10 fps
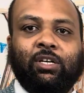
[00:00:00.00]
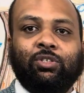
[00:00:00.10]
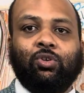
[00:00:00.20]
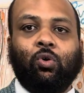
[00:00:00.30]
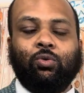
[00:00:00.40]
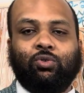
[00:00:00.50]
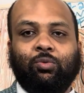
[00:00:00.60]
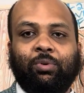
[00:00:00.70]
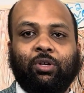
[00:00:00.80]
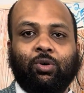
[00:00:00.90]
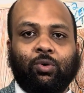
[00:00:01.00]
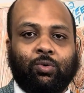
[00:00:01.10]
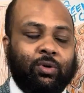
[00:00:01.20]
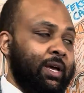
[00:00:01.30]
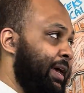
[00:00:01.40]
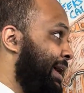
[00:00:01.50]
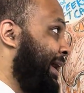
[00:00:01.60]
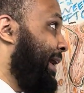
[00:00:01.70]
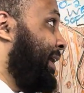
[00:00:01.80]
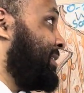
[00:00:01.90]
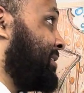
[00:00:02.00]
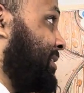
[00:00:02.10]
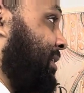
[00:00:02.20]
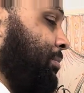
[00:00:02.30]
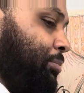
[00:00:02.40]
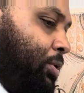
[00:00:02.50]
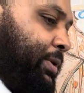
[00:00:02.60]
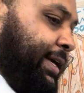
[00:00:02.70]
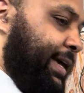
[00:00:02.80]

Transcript: is going to be known as the bony